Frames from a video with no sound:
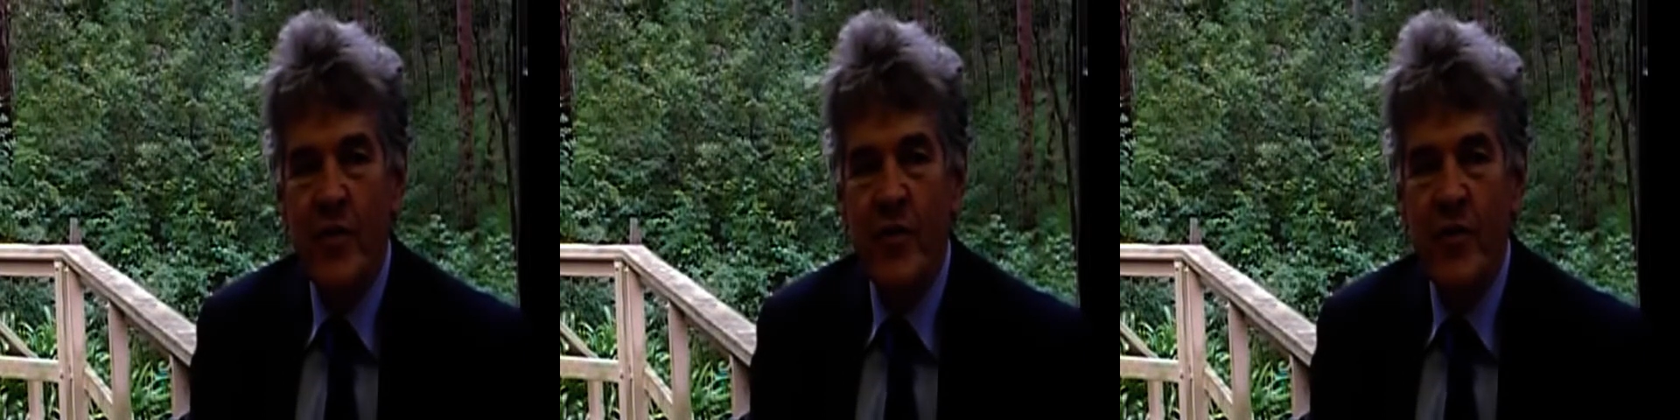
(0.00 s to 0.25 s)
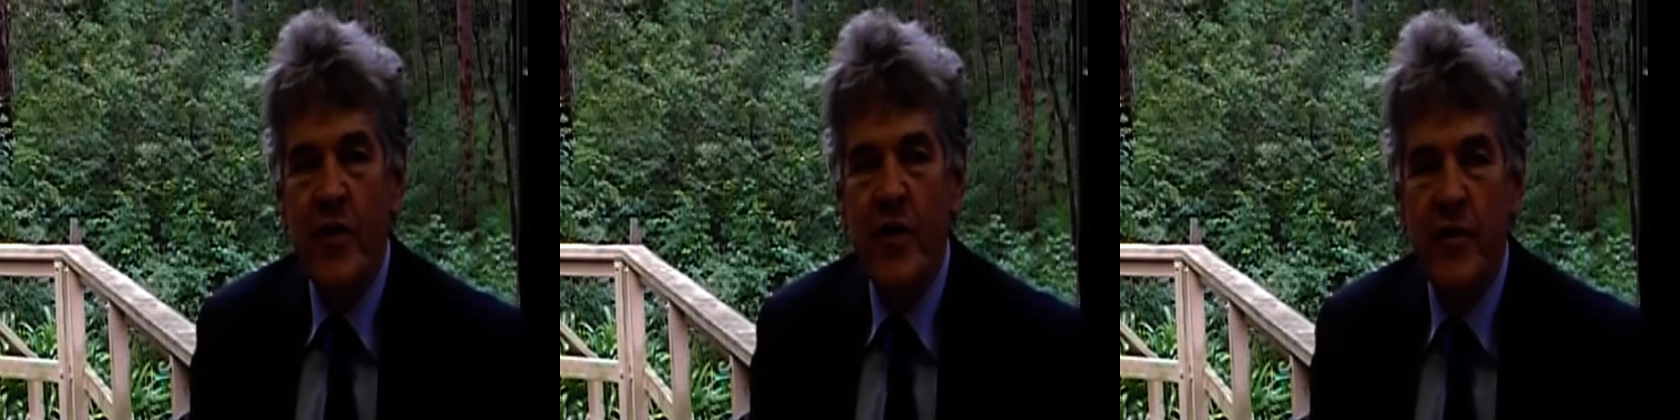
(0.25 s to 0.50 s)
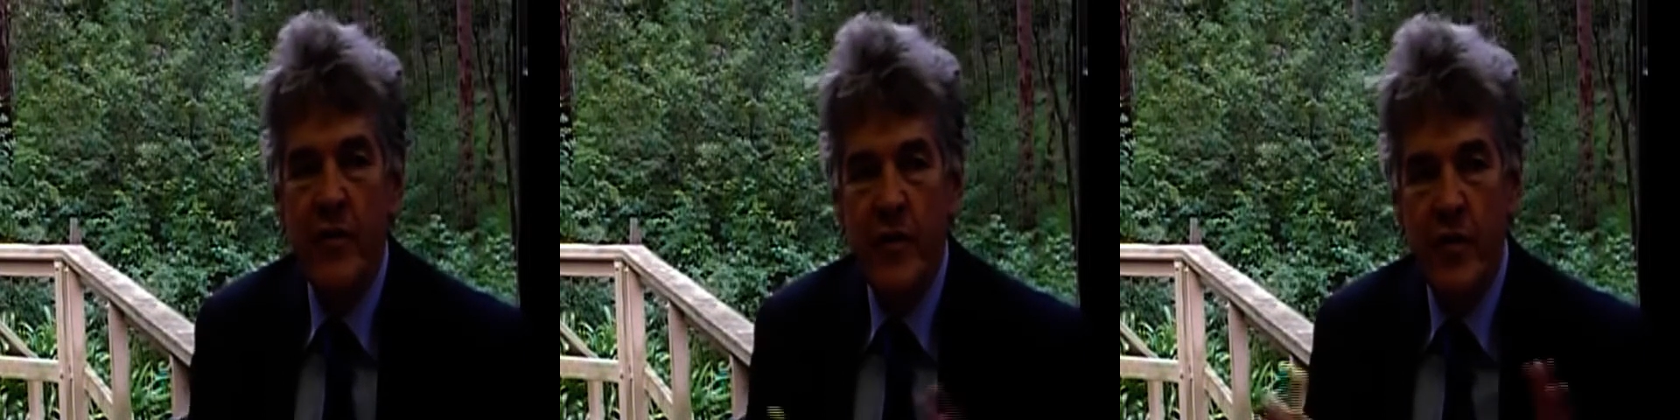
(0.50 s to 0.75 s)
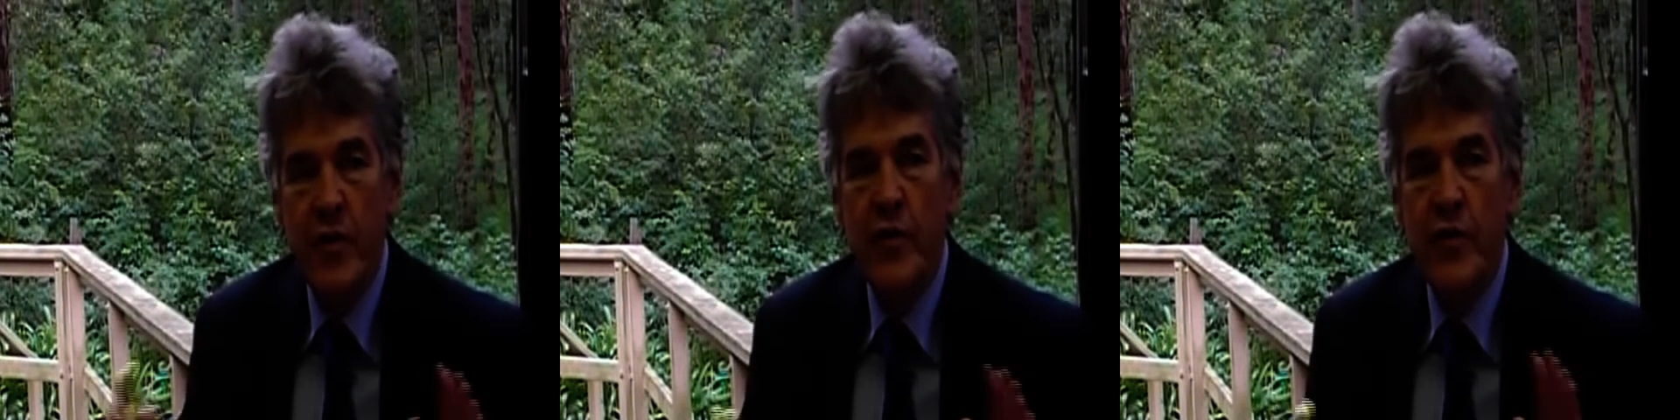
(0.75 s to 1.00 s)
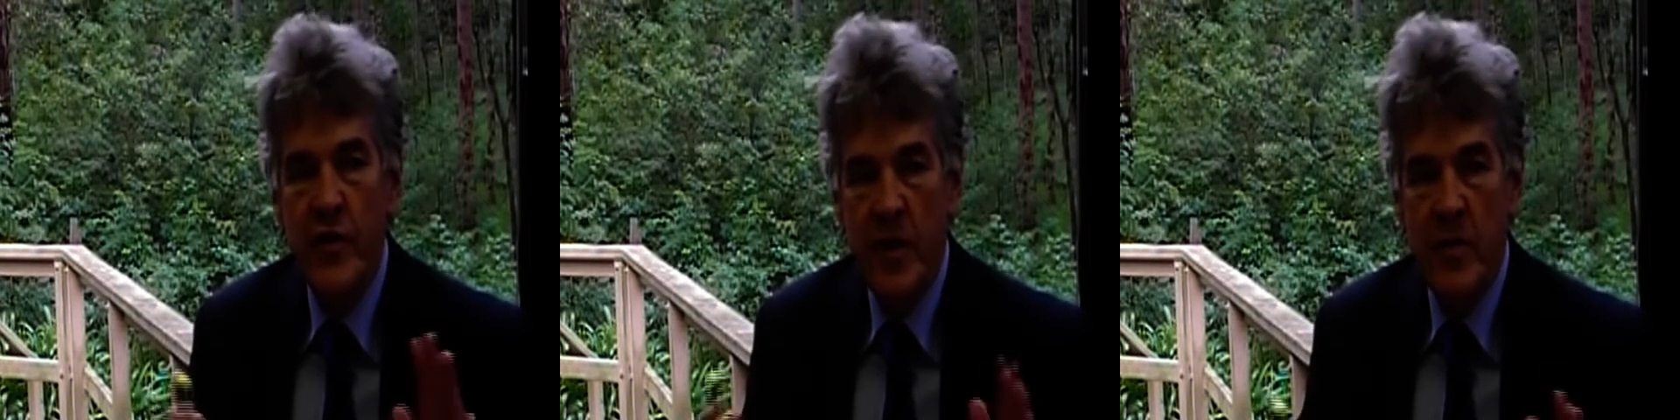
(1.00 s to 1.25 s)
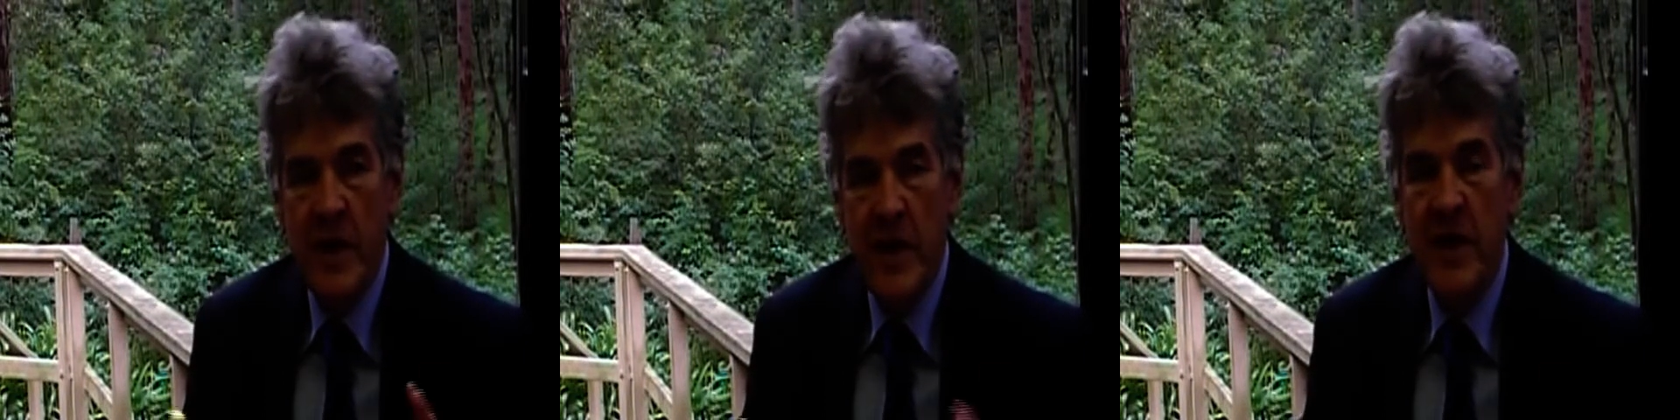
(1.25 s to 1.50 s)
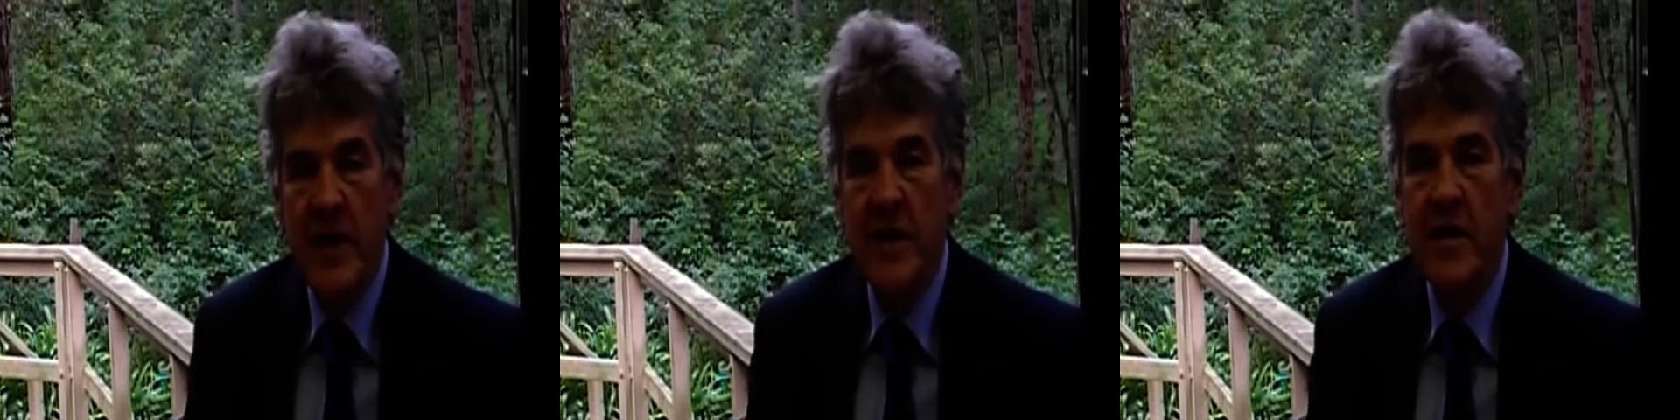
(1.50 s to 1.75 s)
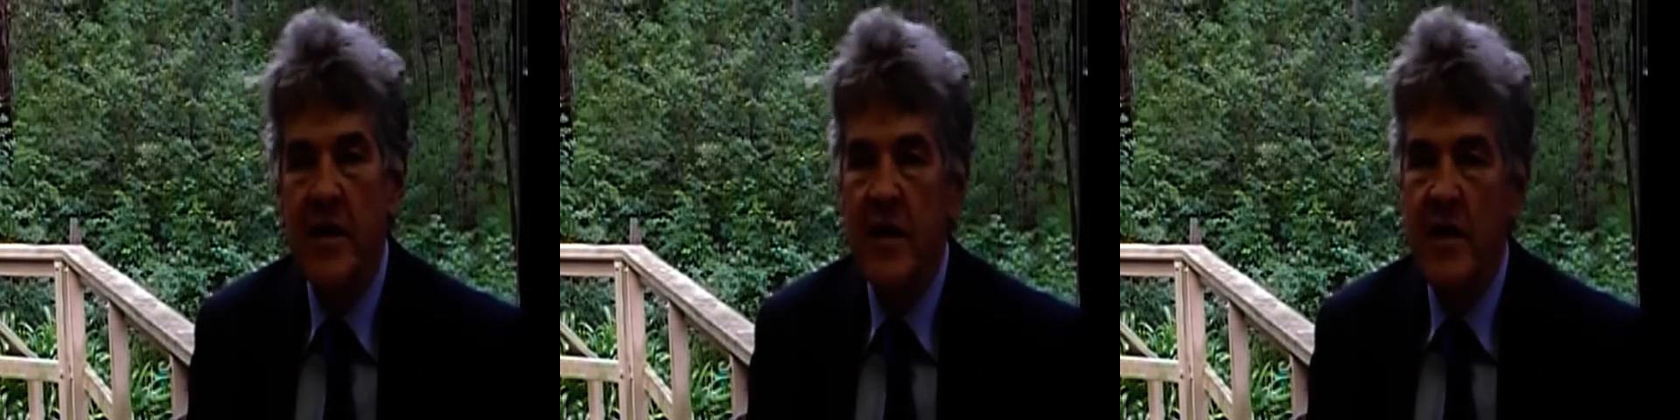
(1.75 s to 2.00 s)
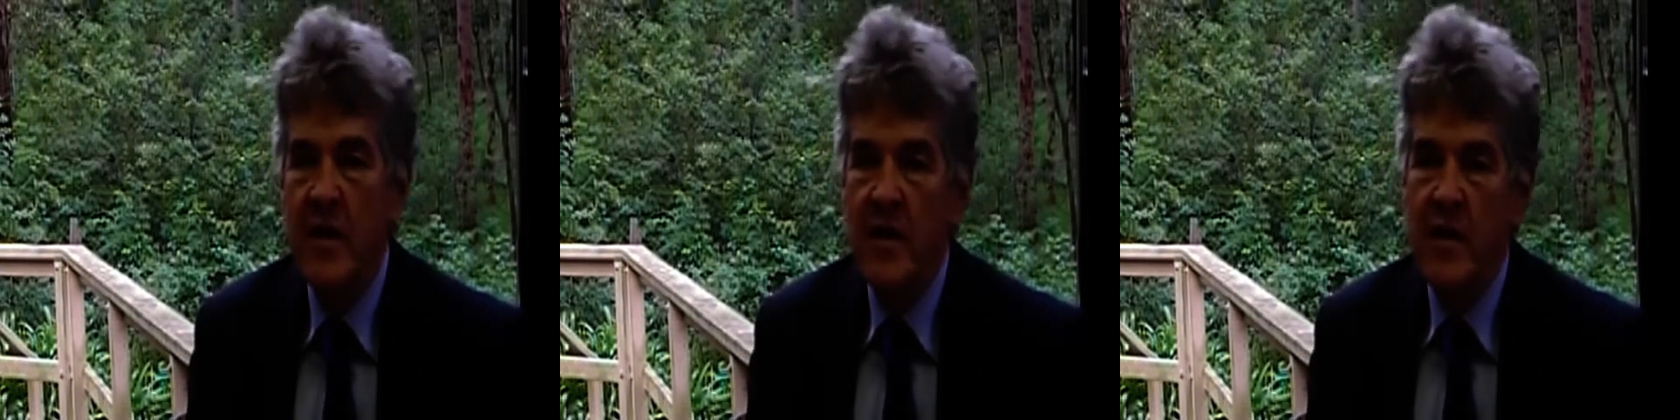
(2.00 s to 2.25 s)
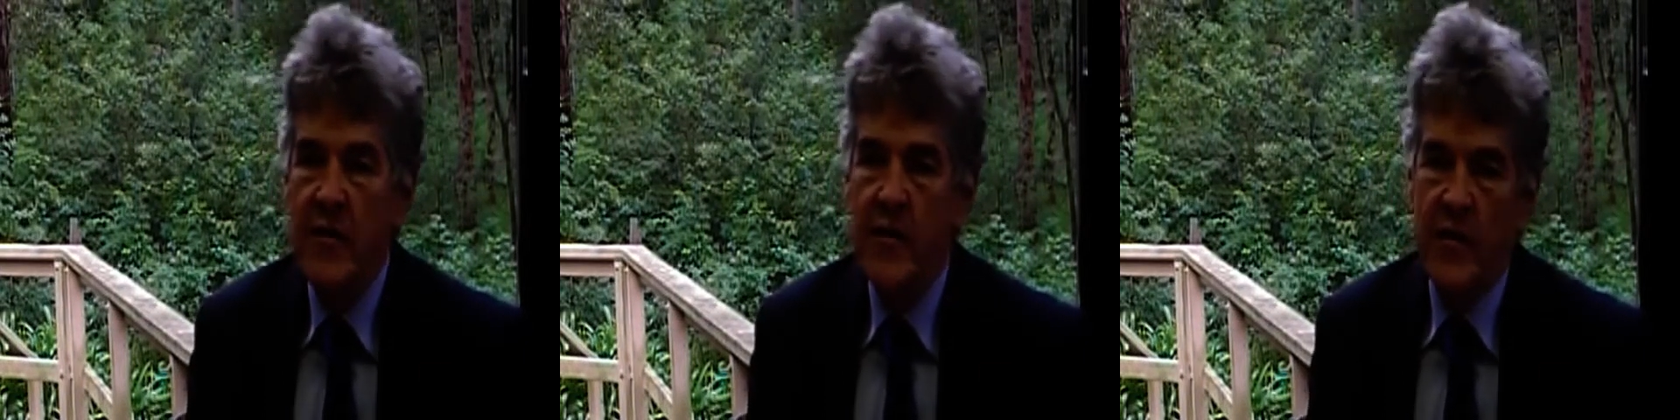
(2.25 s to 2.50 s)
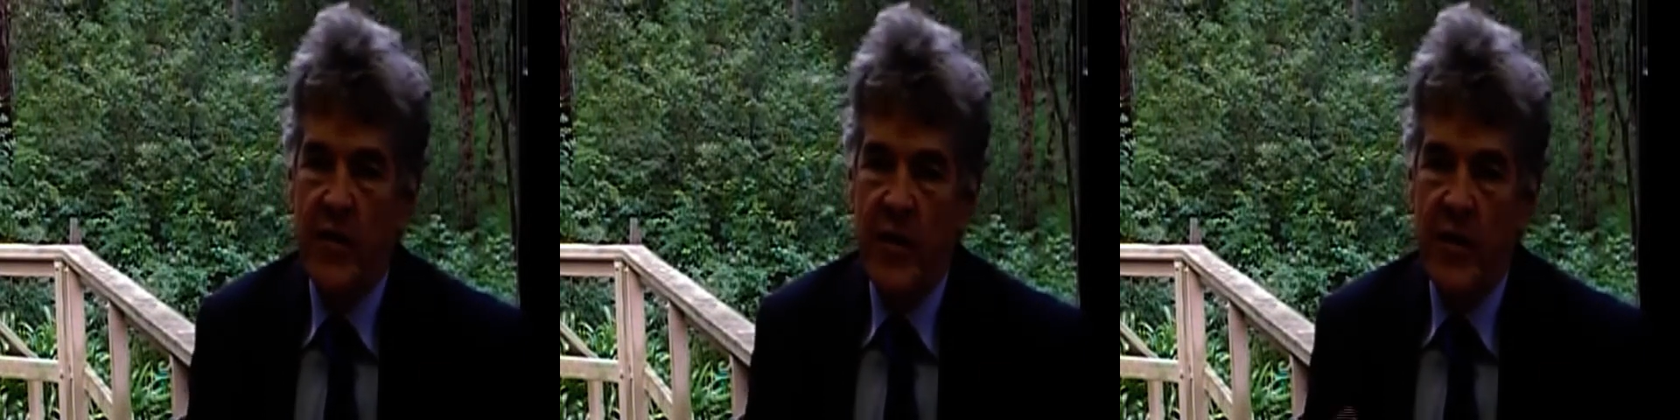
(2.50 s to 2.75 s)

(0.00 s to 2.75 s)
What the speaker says: Very confused at the beginning. In